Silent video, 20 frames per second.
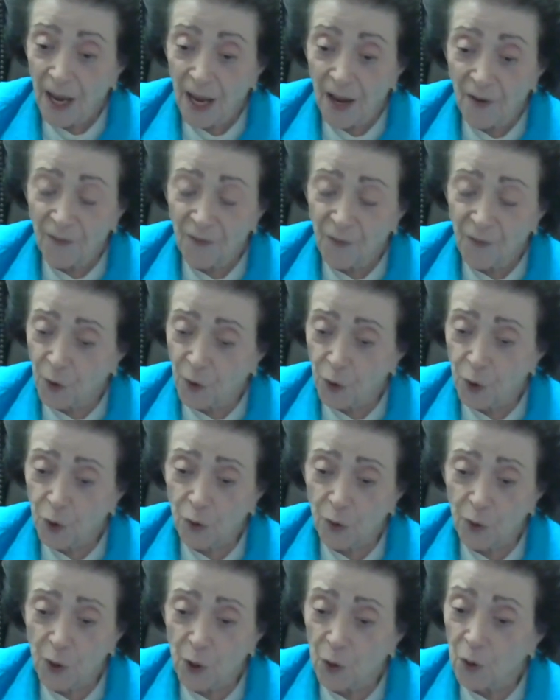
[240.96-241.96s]
and
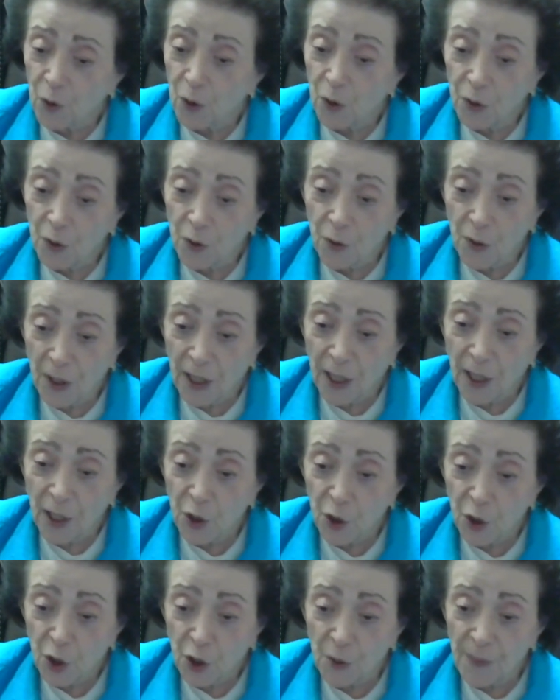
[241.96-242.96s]
virtually all
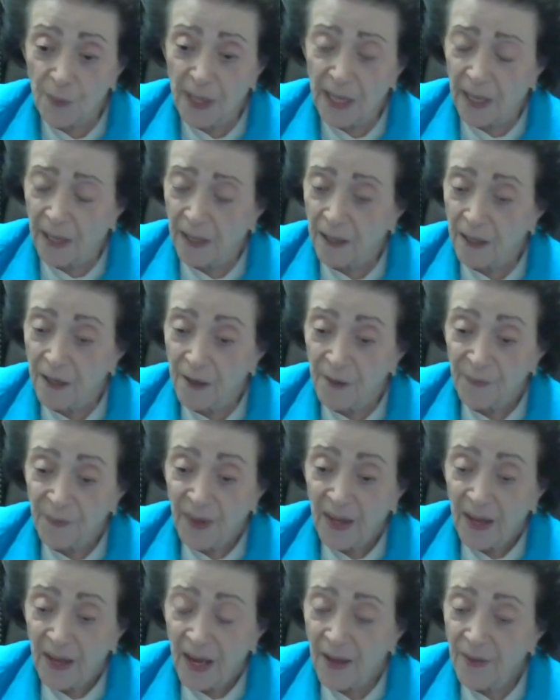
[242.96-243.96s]
Caucasian men.
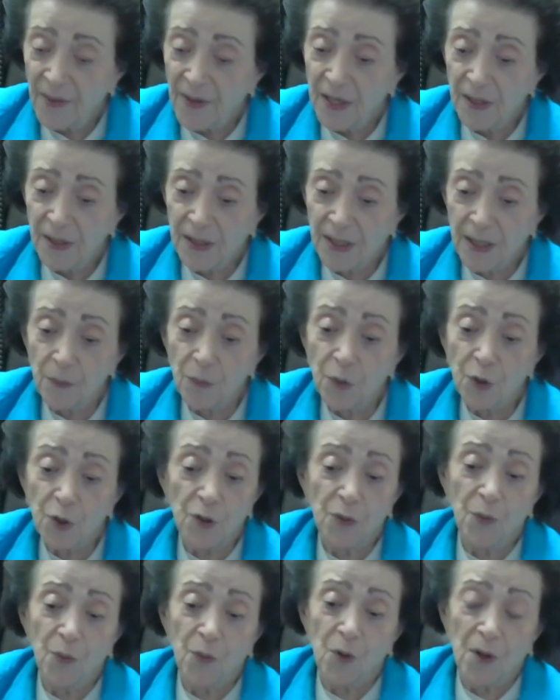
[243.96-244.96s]
And the
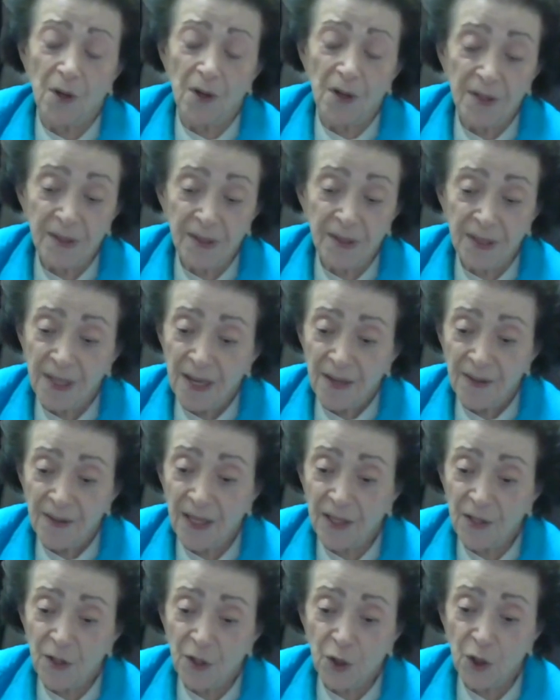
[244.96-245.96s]
assumption was
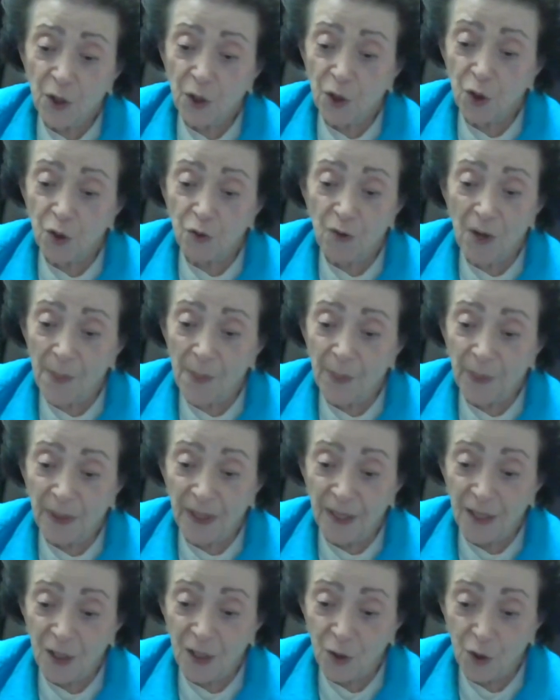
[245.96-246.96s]
that this
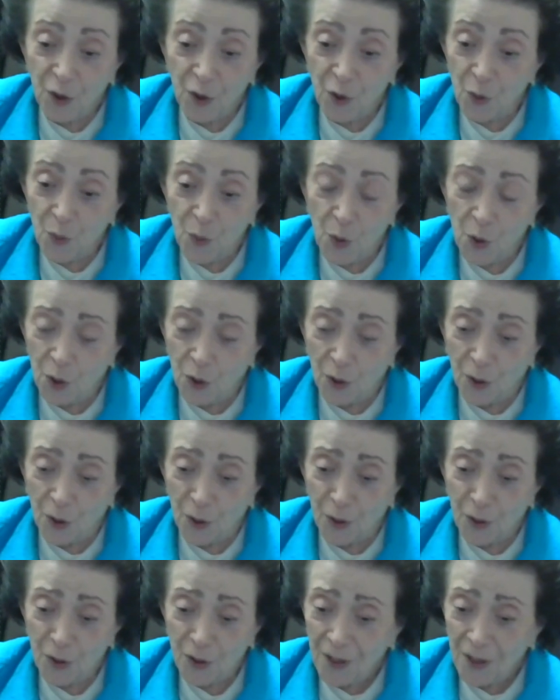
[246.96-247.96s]
extrapolated to the
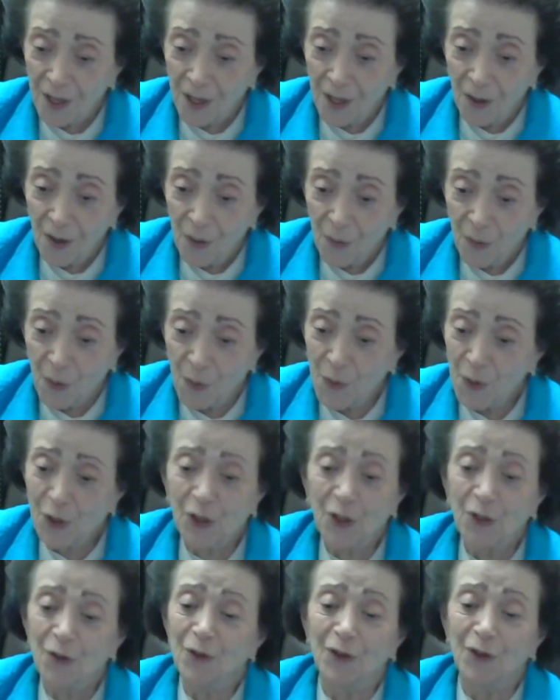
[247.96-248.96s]
world. Well, we
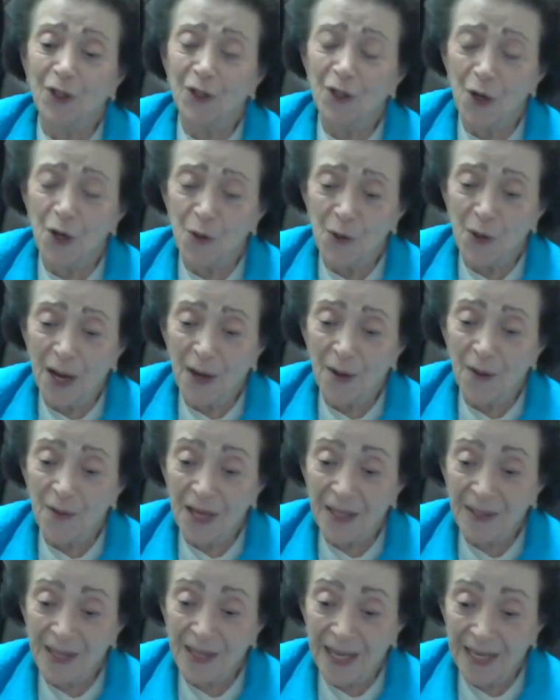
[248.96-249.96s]
certainly know now
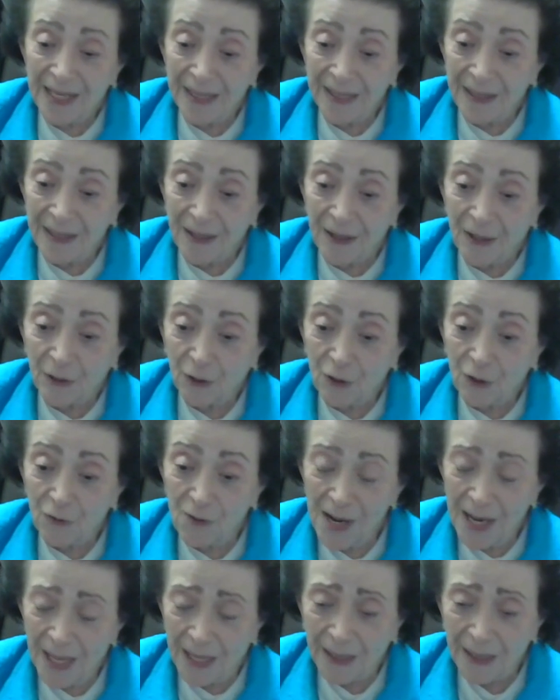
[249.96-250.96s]
that that is not
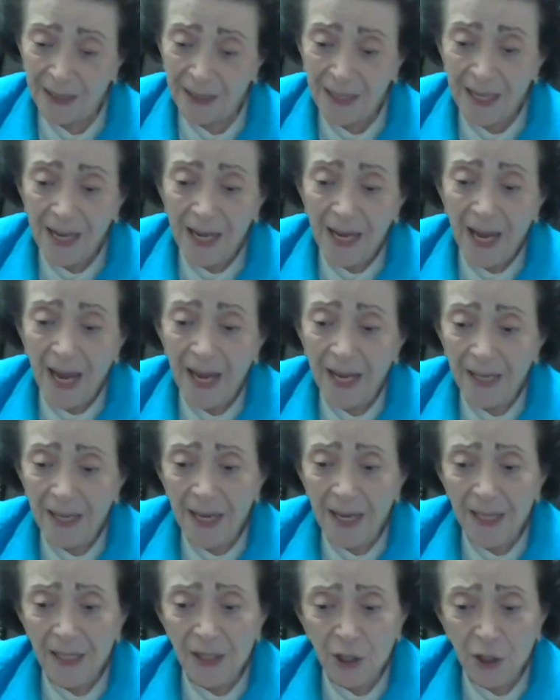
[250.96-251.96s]
correct. And
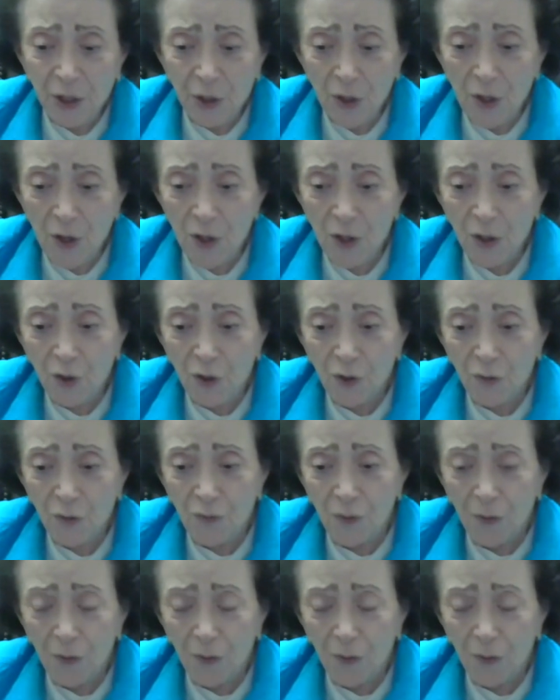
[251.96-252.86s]
I started to